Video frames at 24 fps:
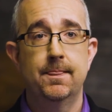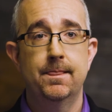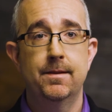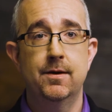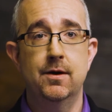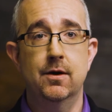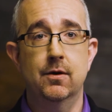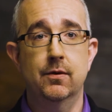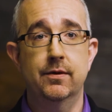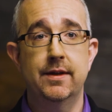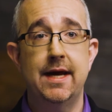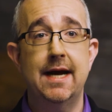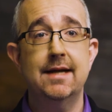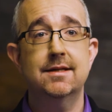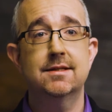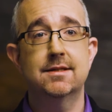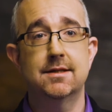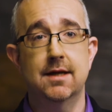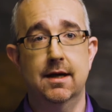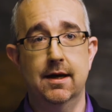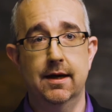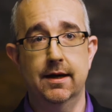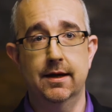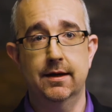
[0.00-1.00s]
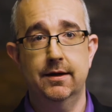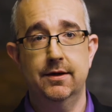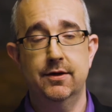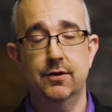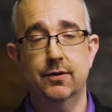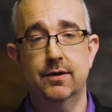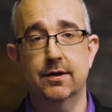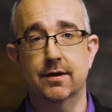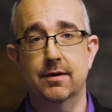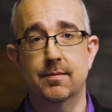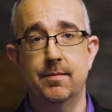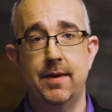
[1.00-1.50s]
in that setting, you
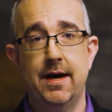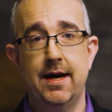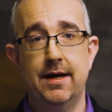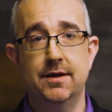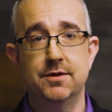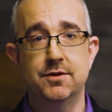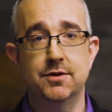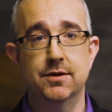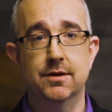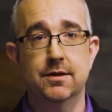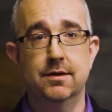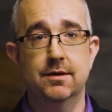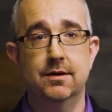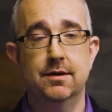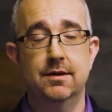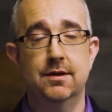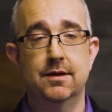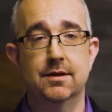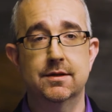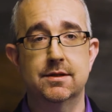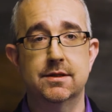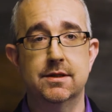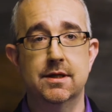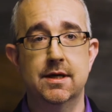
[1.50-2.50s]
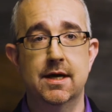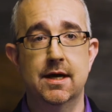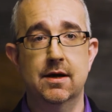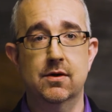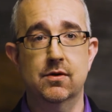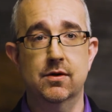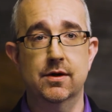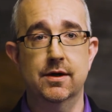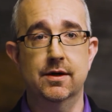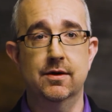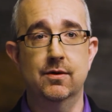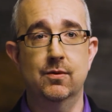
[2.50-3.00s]
could imagine a
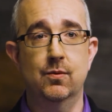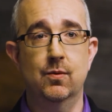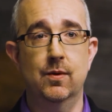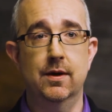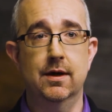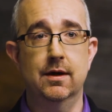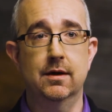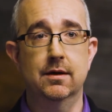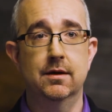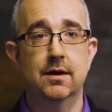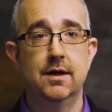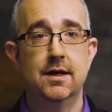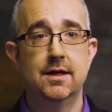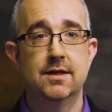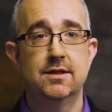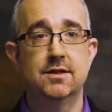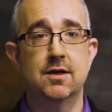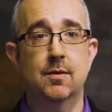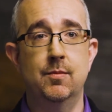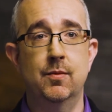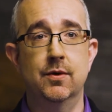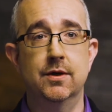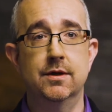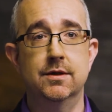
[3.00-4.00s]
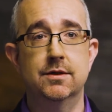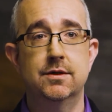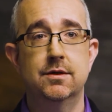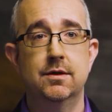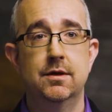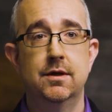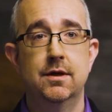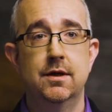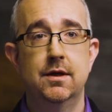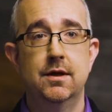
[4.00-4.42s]
scenario where someone's